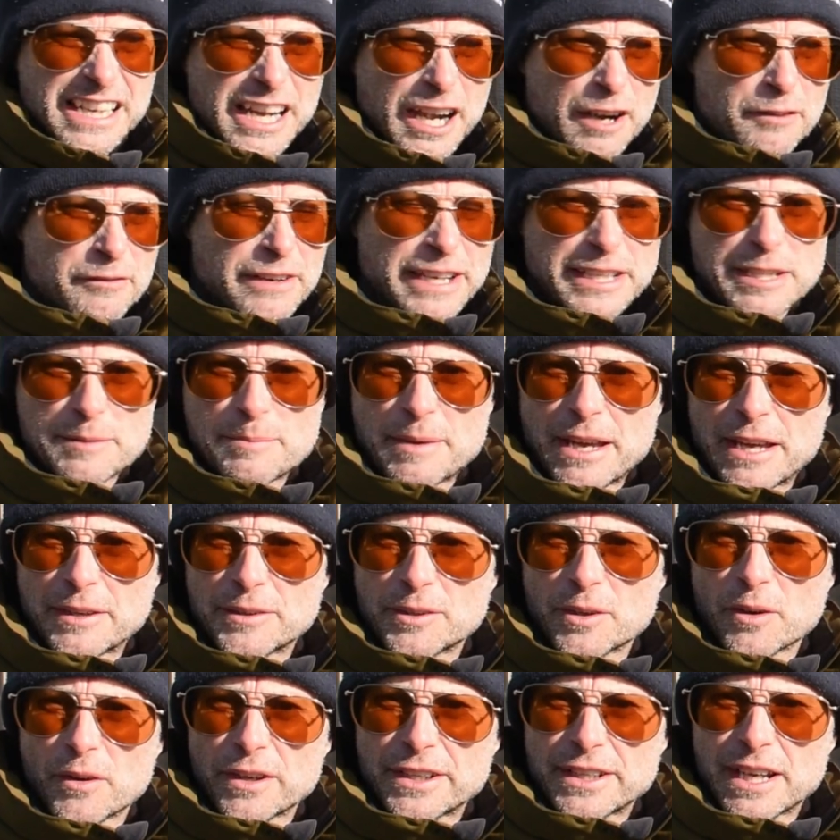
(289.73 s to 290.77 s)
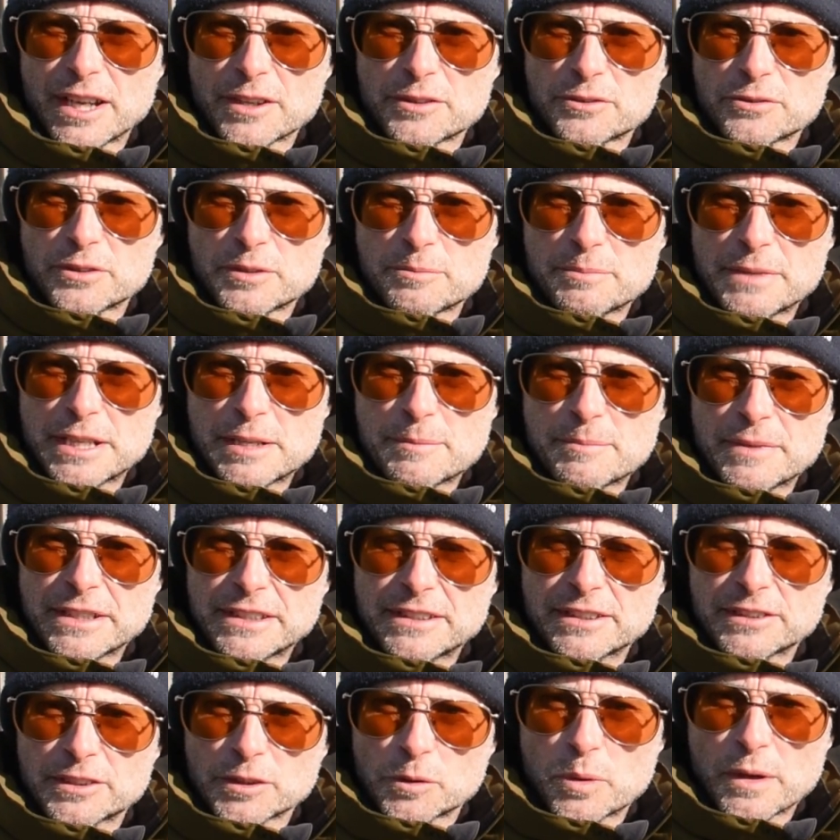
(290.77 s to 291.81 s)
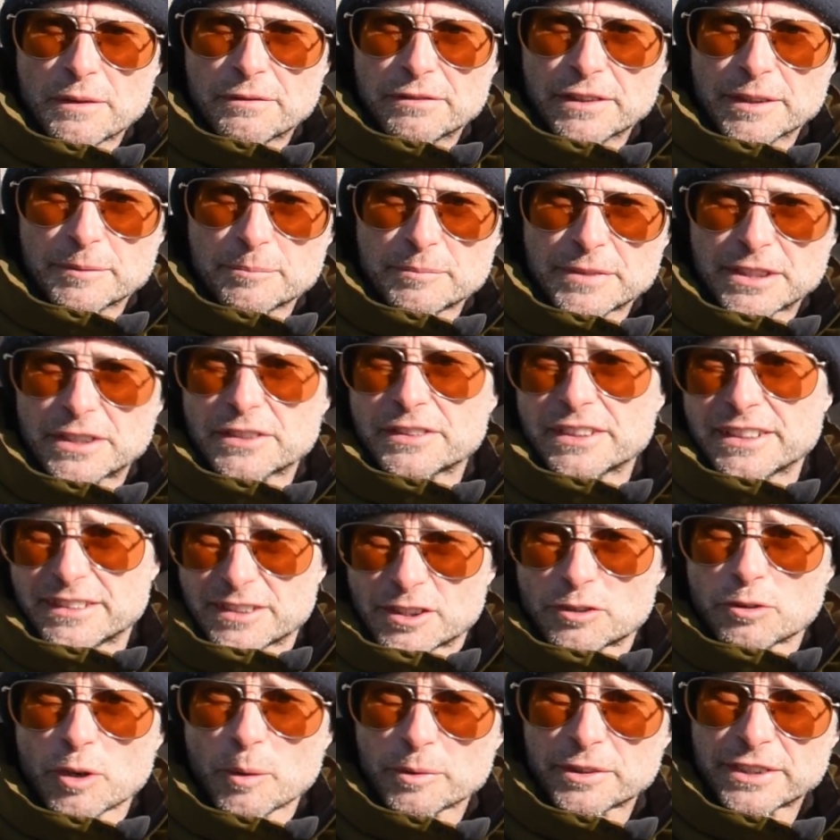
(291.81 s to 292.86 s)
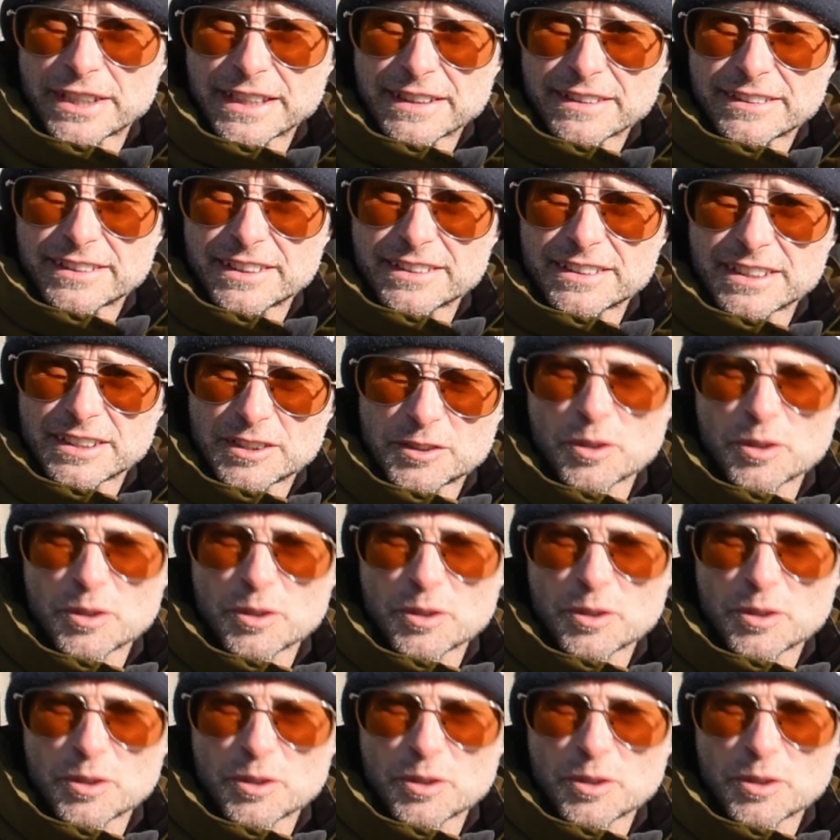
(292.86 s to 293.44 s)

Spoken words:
around about 900mm equivalent, because it's crop censored.